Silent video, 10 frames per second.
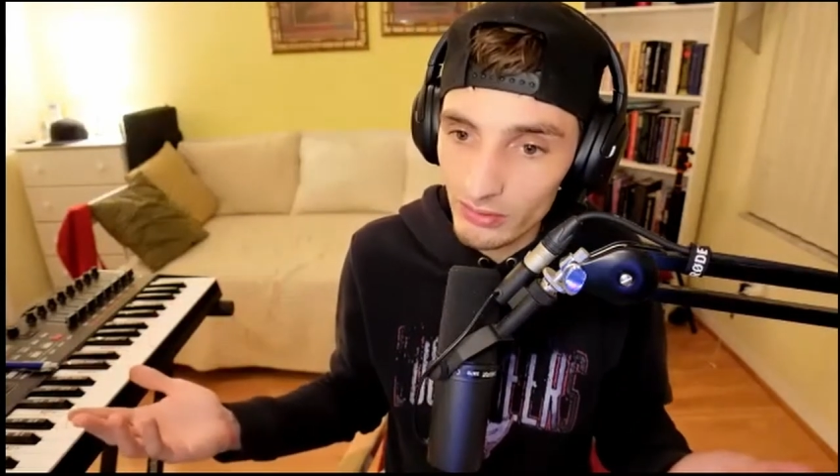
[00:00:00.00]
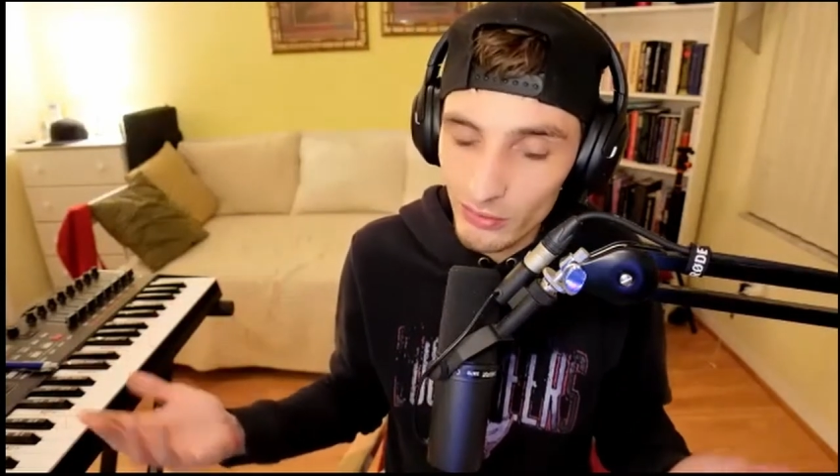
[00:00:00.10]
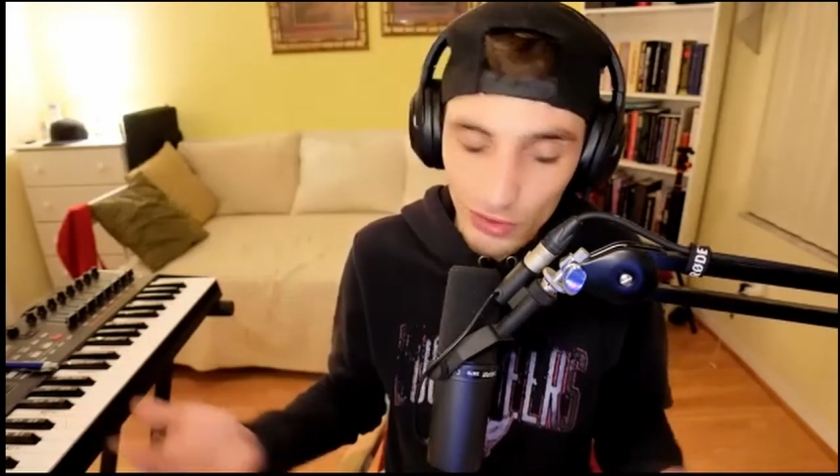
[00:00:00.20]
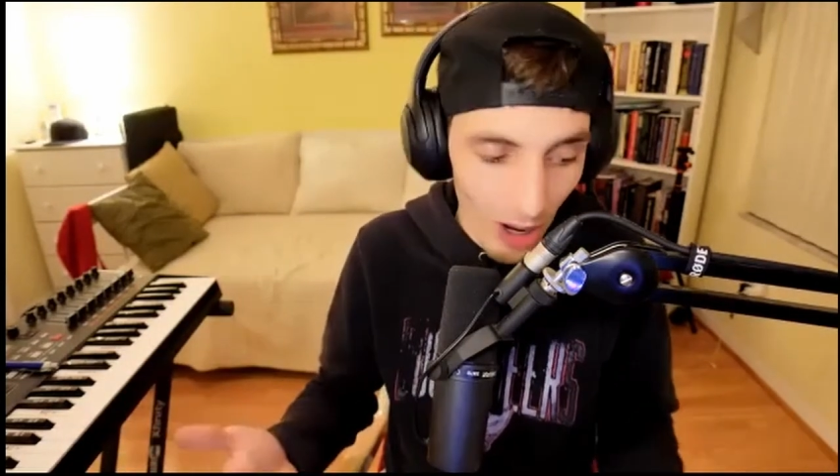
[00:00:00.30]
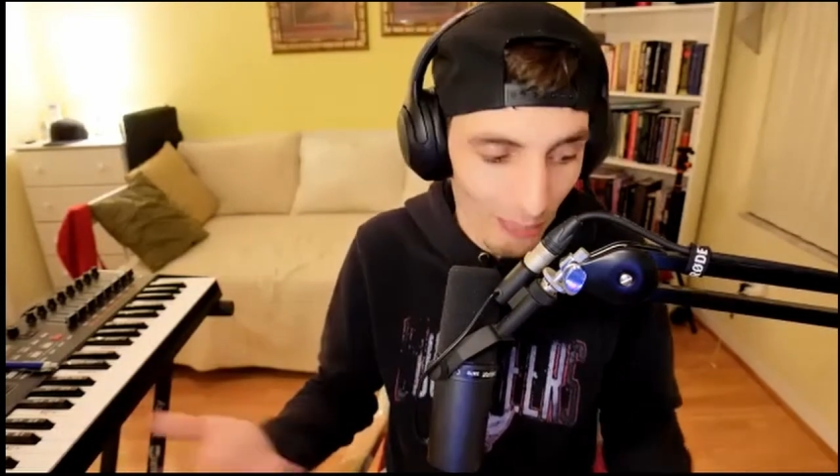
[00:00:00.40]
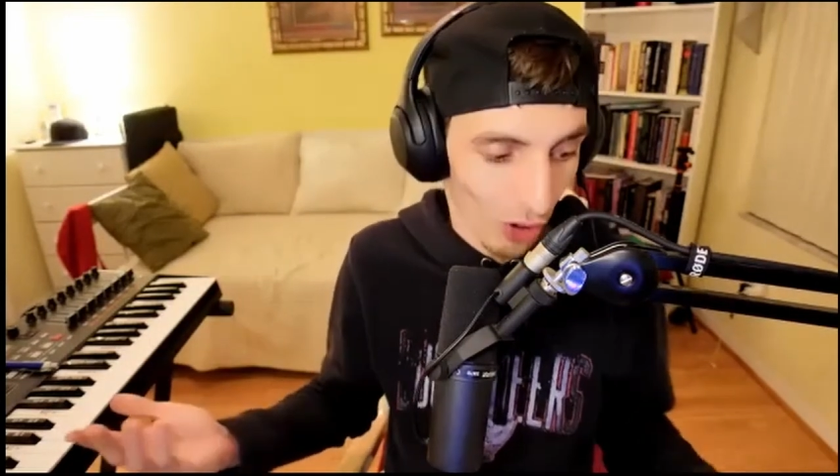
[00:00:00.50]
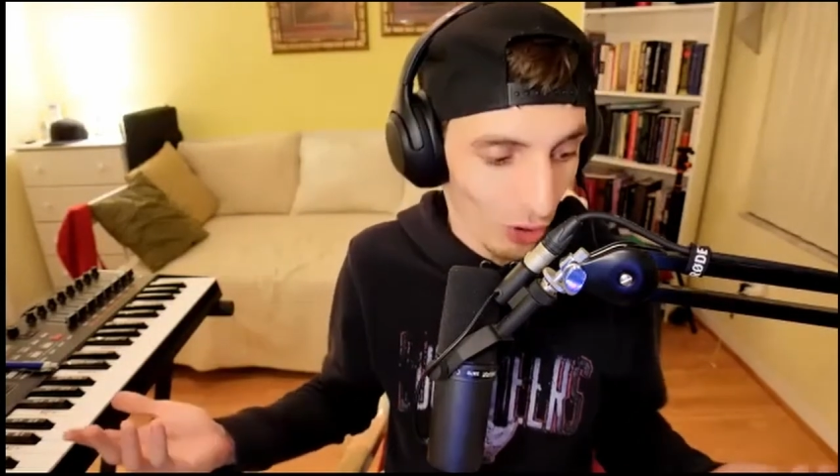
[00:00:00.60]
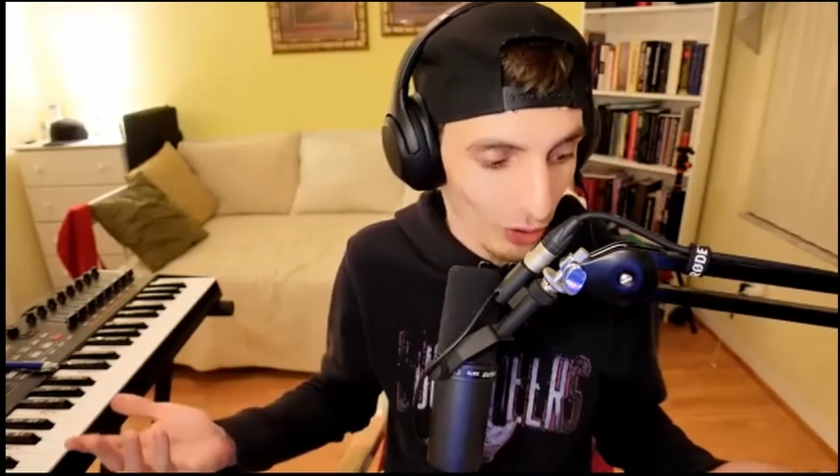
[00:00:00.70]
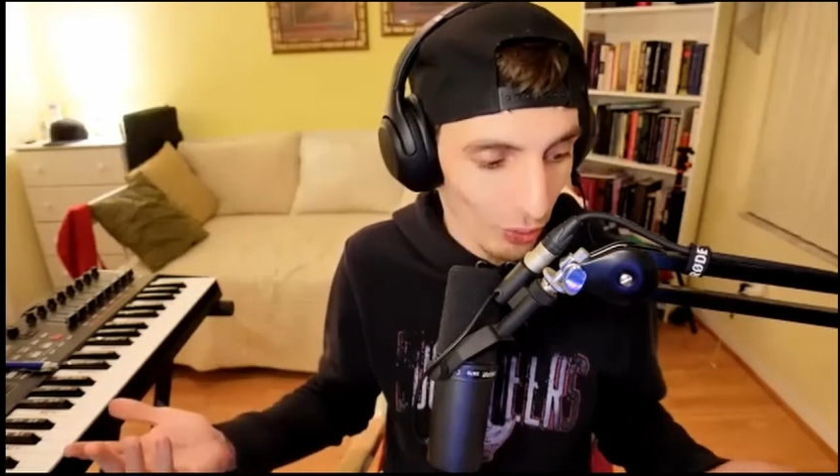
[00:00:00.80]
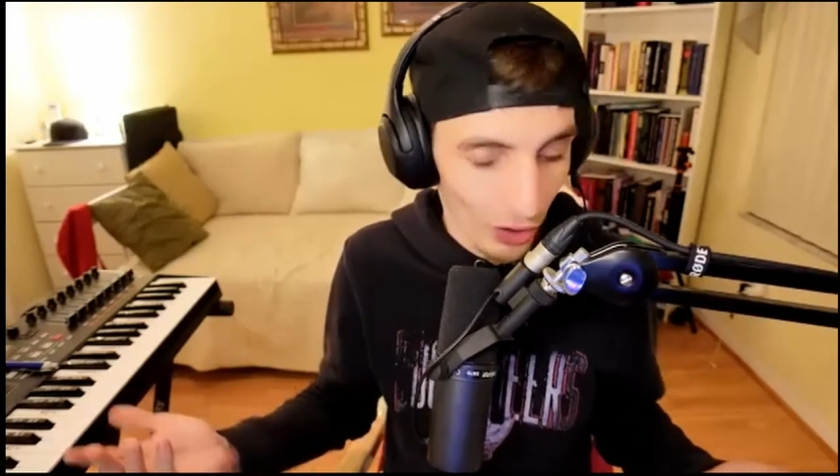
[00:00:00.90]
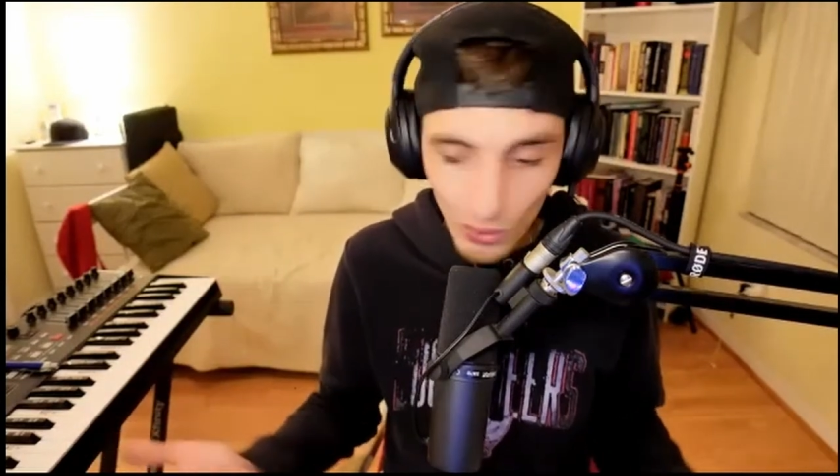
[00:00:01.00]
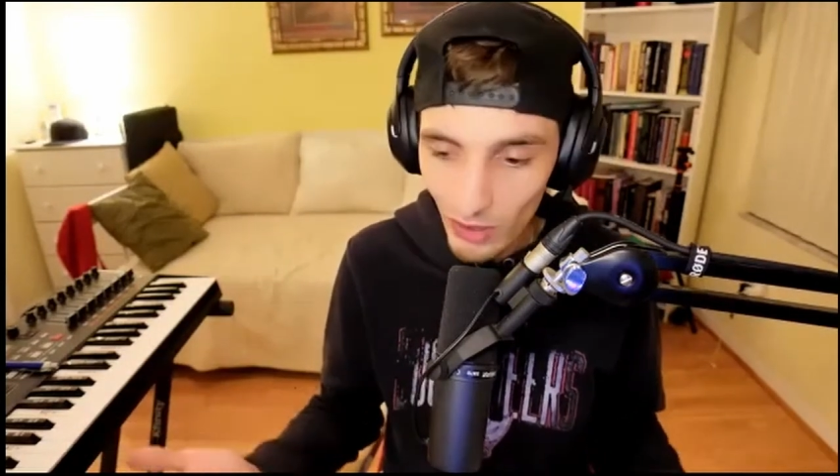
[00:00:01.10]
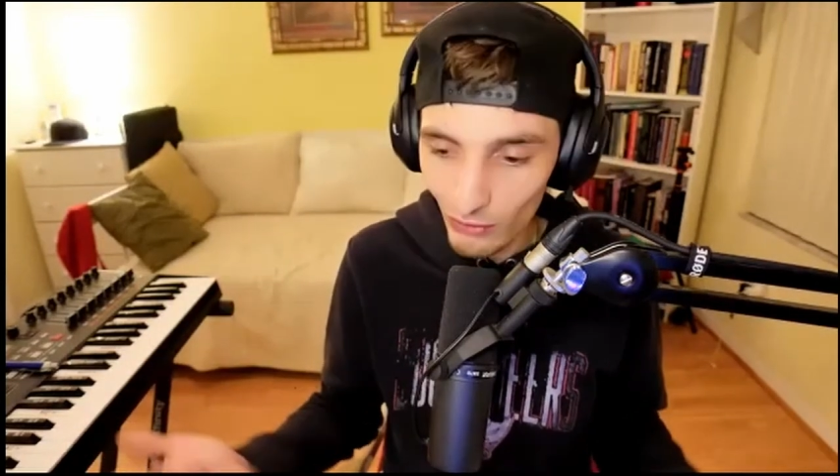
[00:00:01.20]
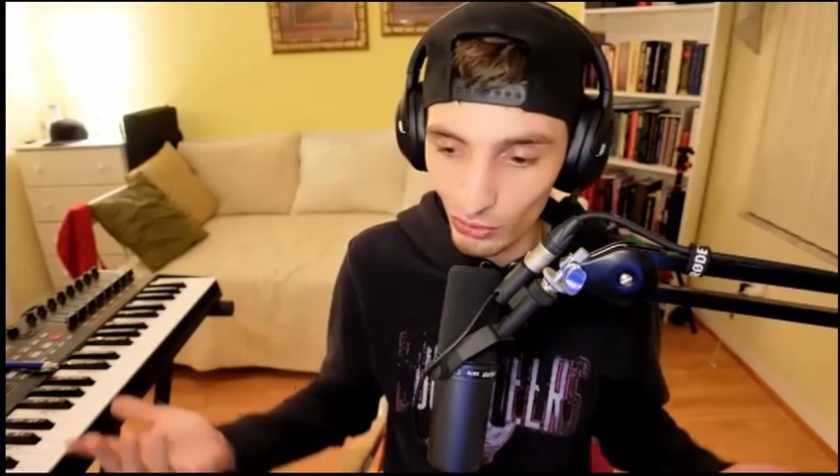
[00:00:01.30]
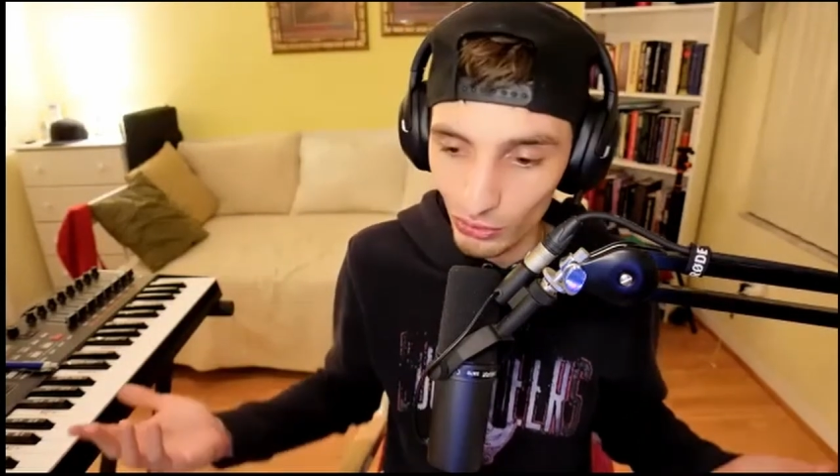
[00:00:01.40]
What's up, bro? Like, what are you
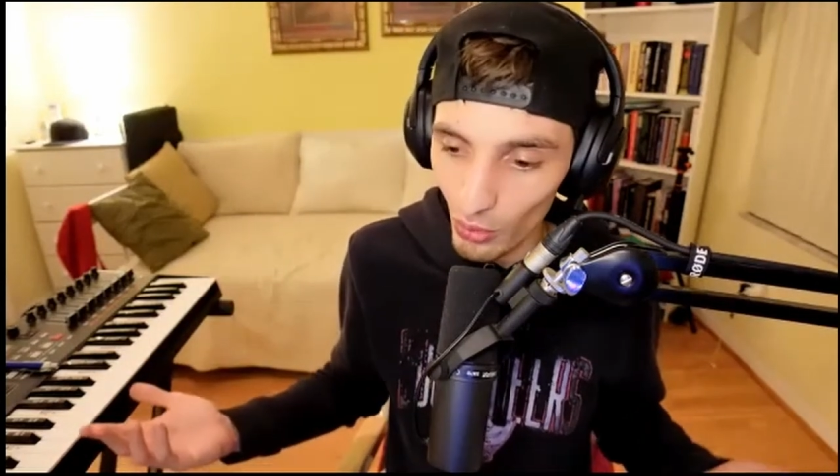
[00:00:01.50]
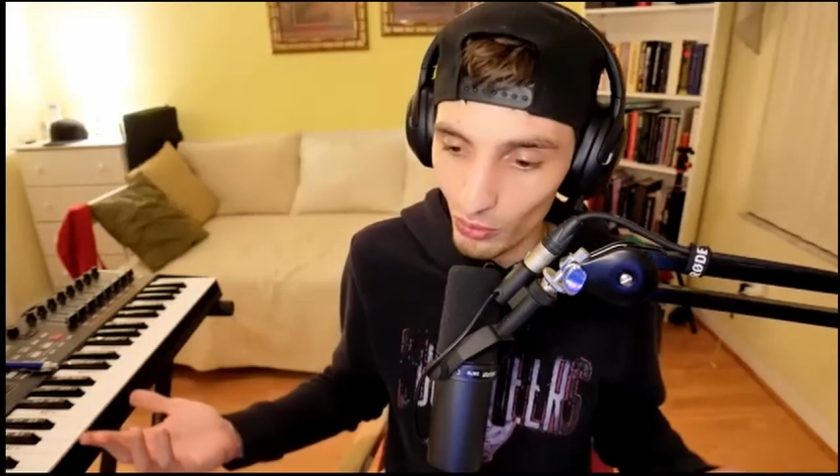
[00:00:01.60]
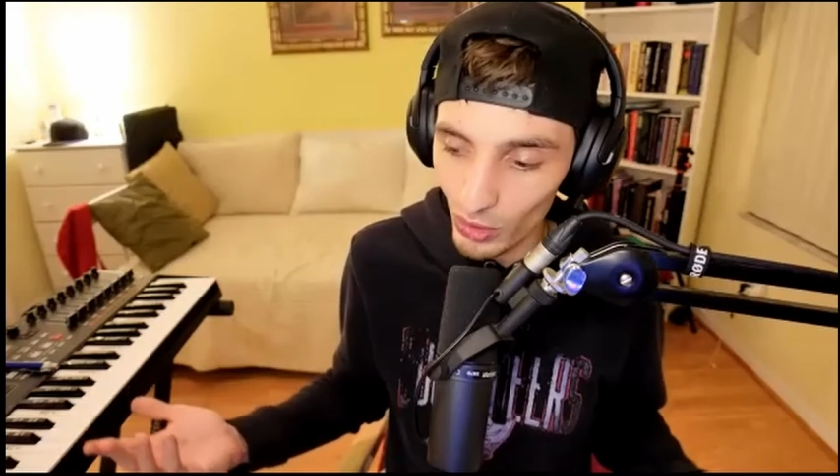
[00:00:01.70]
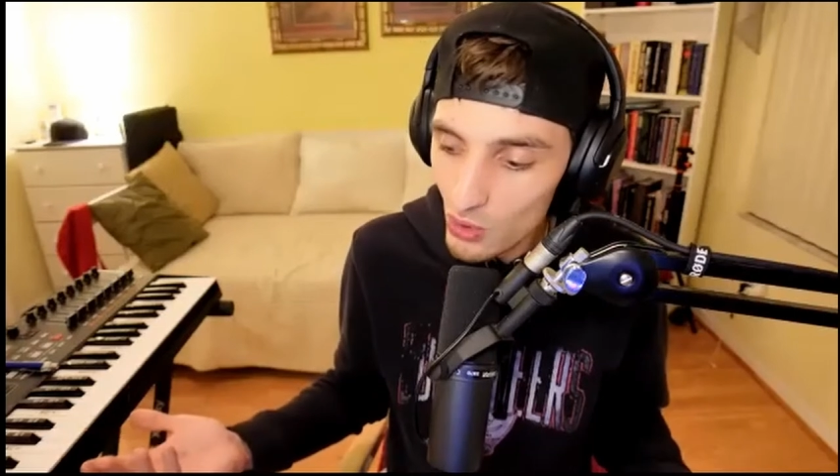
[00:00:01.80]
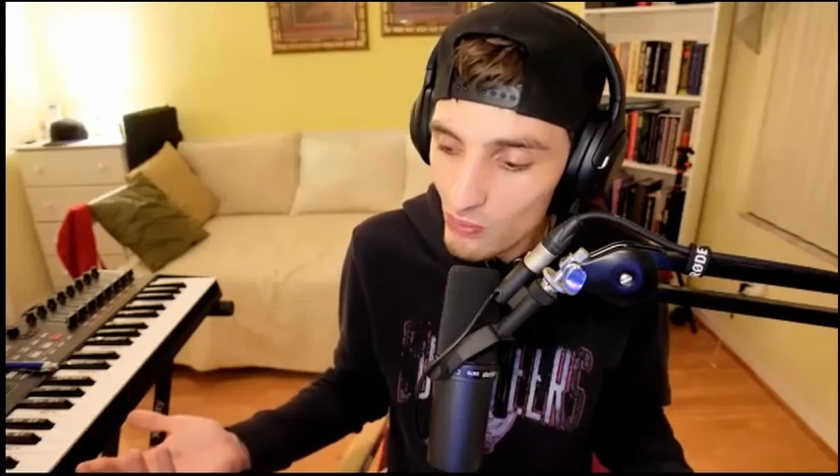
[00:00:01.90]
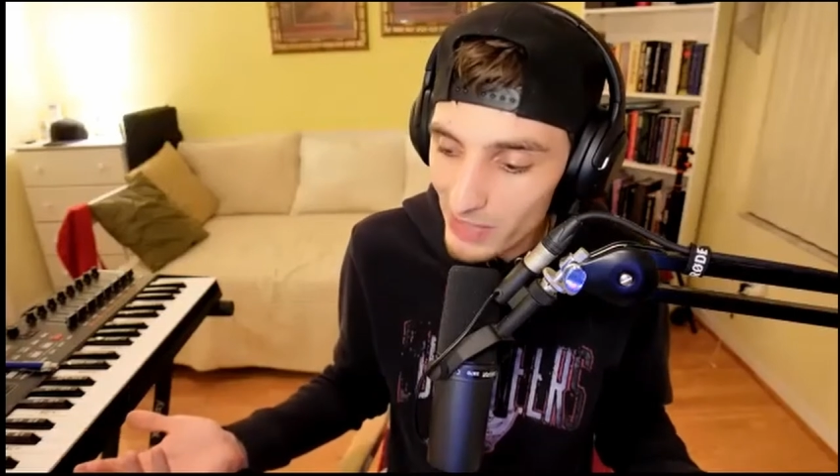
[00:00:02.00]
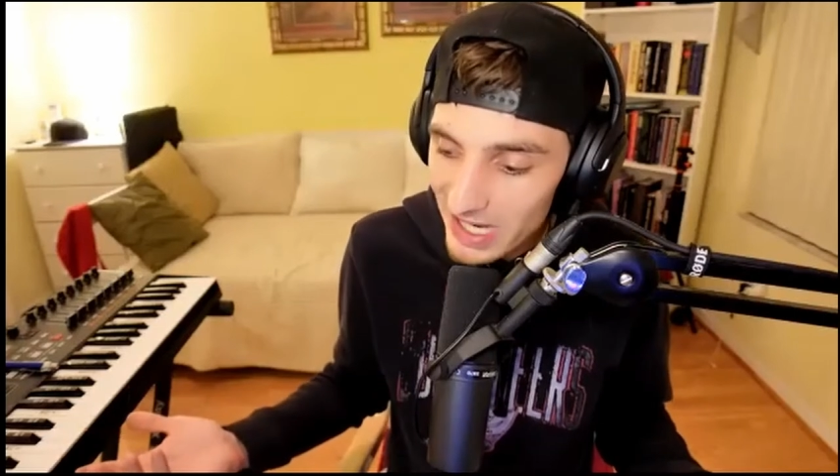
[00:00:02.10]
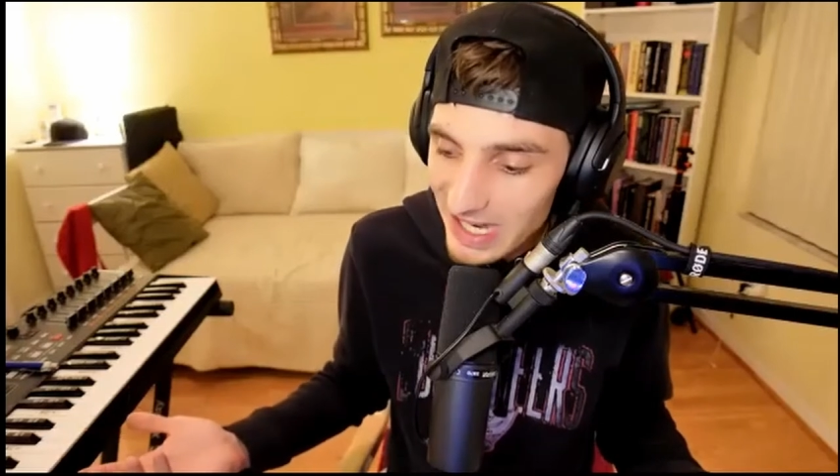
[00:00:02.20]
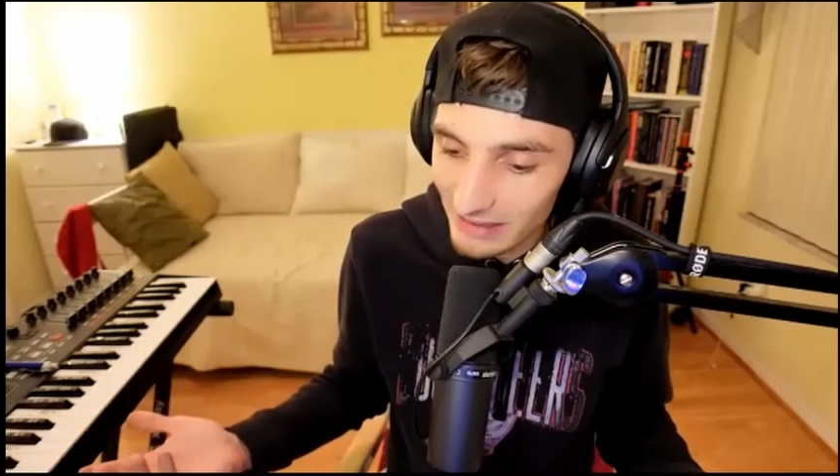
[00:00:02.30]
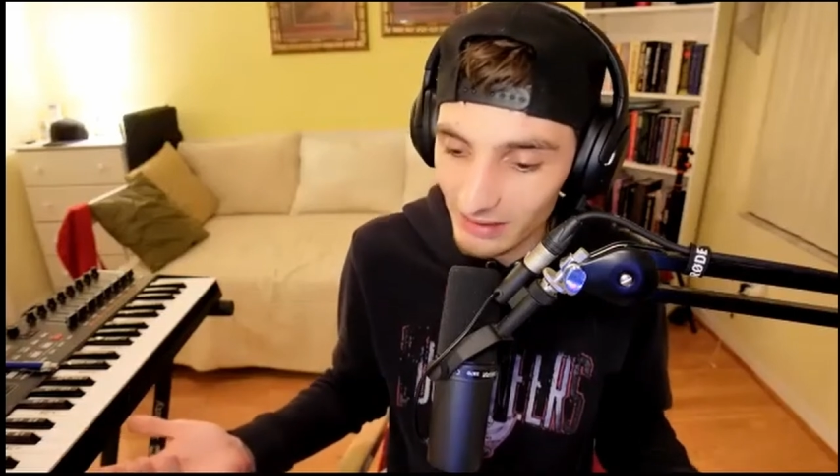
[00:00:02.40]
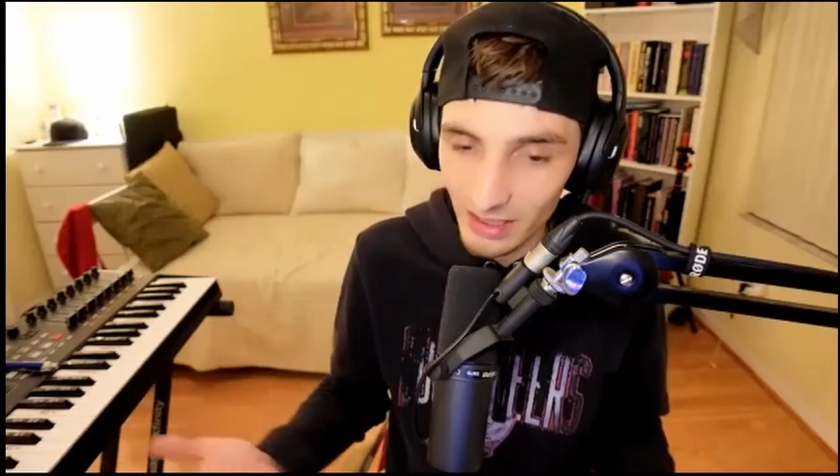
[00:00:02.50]
even doing? What do you mean?